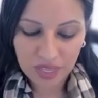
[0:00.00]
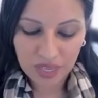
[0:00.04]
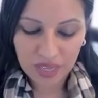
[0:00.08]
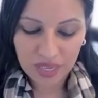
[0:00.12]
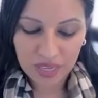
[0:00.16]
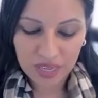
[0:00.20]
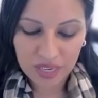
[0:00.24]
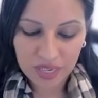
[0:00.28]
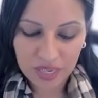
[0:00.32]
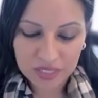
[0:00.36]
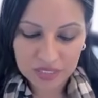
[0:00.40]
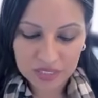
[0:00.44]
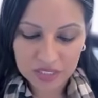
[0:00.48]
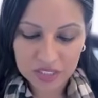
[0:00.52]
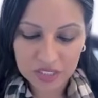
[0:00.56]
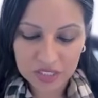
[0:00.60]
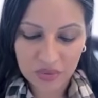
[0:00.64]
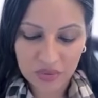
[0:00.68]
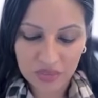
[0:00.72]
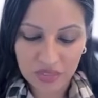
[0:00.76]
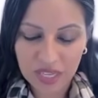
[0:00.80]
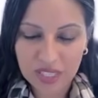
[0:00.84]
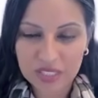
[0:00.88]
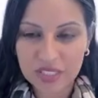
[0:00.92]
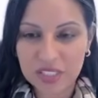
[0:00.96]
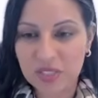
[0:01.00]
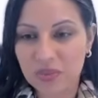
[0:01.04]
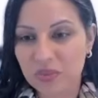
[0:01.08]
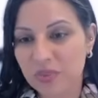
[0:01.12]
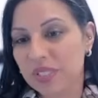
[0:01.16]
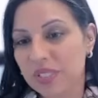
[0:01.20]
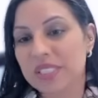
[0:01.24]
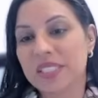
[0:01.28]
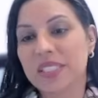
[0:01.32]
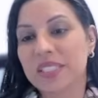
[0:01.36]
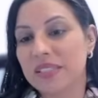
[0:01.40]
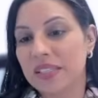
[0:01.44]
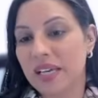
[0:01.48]
And so that's a
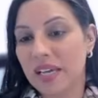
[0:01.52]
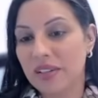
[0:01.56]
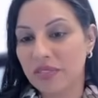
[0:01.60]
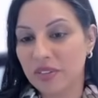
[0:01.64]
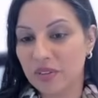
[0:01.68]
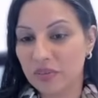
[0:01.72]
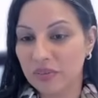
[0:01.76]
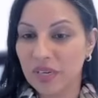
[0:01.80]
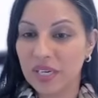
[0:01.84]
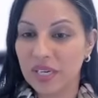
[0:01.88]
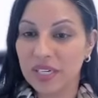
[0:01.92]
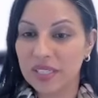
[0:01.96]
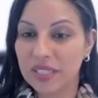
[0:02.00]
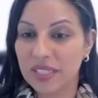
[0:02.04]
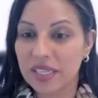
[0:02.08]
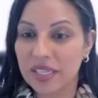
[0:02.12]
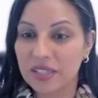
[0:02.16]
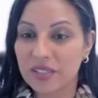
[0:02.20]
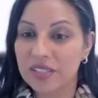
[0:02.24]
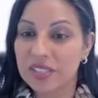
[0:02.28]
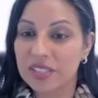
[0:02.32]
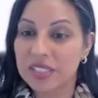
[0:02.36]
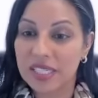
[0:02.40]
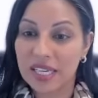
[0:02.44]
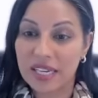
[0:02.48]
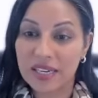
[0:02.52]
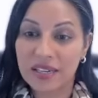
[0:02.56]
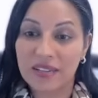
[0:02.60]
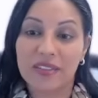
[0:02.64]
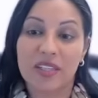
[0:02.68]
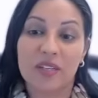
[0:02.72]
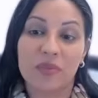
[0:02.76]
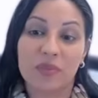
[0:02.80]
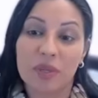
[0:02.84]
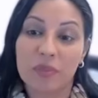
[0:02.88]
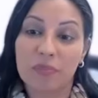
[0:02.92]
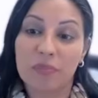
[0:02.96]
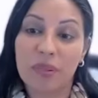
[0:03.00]
risk that the regulators take, and
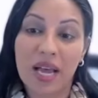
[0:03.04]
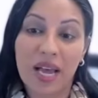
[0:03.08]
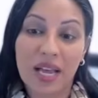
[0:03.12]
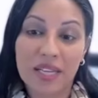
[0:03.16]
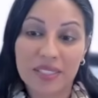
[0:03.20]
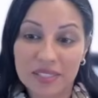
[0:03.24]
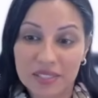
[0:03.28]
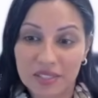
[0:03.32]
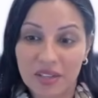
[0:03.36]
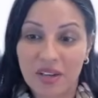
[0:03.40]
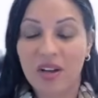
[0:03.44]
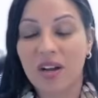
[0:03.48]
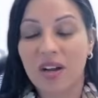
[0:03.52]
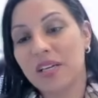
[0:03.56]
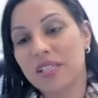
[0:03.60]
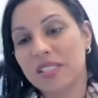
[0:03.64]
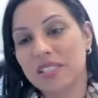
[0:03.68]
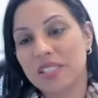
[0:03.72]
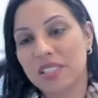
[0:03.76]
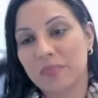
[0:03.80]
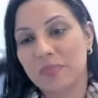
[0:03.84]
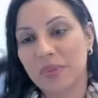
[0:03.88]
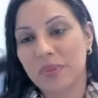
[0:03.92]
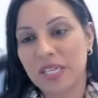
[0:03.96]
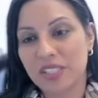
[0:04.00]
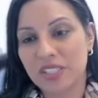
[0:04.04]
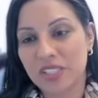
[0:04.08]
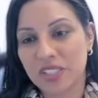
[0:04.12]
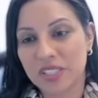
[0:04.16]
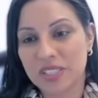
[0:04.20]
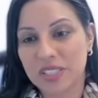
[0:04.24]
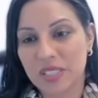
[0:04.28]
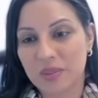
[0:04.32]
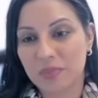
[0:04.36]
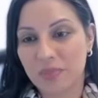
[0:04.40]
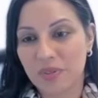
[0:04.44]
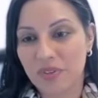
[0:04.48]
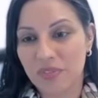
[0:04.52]
then we pass on to
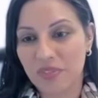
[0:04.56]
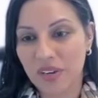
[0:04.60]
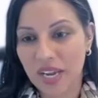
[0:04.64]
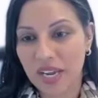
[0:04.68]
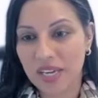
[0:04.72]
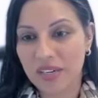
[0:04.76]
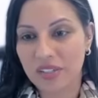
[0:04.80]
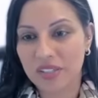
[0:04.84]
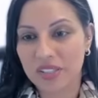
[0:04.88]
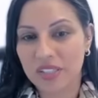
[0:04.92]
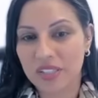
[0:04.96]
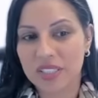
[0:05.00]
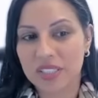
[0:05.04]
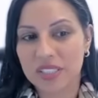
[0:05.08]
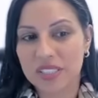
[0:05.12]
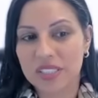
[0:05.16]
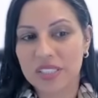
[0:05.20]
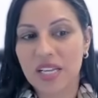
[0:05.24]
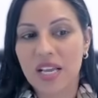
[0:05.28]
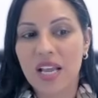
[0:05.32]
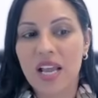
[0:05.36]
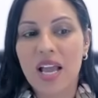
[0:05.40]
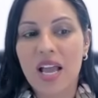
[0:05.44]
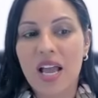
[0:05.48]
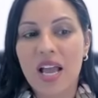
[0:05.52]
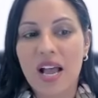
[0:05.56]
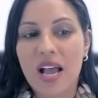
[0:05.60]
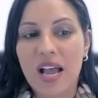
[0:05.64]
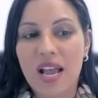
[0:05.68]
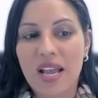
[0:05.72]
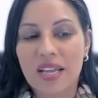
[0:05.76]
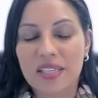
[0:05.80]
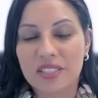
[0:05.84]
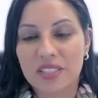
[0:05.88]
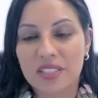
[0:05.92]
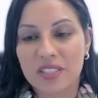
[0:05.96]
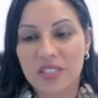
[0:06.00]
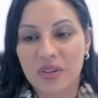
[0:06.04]
patients and providers.
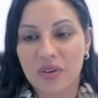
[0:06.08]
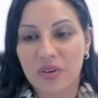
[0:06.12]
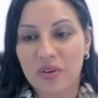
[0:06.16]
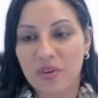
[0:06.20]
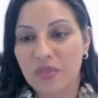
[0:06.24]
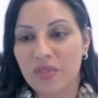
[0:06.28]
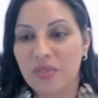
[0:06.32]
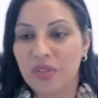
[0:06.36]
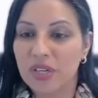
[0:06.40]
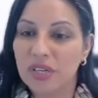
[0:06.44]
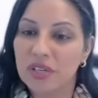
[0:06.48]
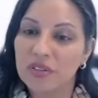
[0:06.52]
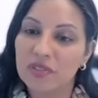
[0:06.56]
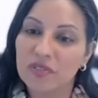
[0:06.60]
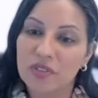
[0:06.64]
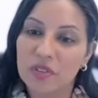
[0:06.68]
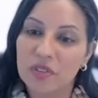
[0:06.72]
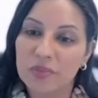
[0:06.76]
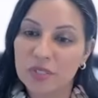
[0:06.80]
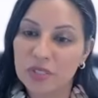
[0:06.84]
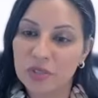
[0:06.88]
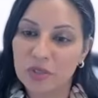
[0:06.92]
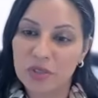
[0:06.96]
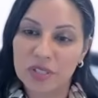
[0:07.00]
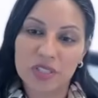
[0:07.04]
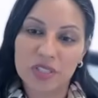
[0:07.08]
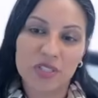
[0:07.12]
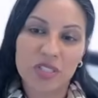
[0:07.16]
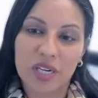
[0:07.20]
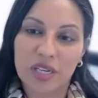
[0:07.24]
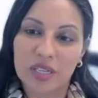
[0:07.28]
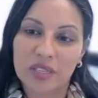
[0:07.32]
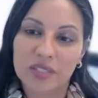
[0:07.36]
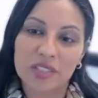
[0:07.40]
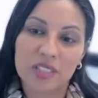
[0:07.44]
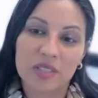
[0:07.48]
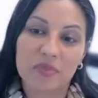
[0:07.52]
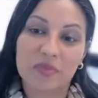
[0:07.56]
And so the confirmatory
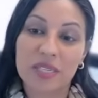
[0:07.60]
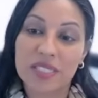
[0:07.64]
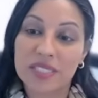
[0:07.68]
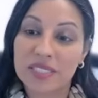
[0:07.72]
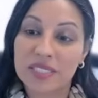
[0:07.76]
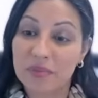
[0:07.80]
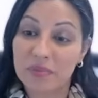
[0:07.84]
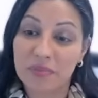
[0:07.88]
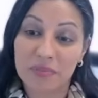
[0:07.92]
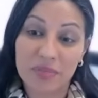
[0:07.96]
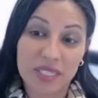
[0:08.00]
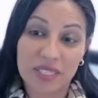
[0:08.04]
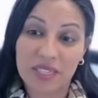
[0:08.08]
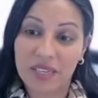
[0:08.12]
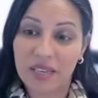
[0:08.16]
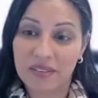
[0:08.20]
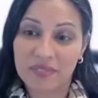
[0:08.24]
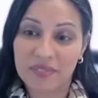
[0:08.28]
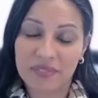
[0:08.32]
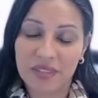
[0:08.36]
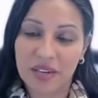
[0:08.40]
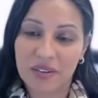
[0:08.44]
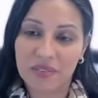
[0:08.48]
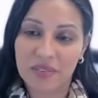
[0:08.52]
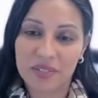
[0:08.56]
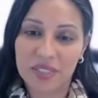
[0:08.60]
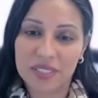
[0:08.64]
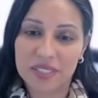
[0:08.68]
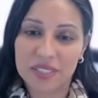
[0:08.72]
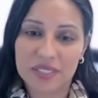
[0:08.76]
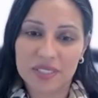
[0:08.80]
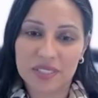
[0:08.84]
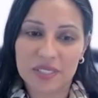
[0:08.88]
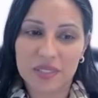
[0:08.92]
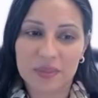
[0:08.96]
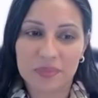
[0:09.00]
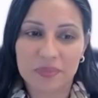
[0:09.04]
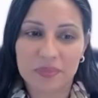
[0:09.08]
trials are meant to mitigate that risk.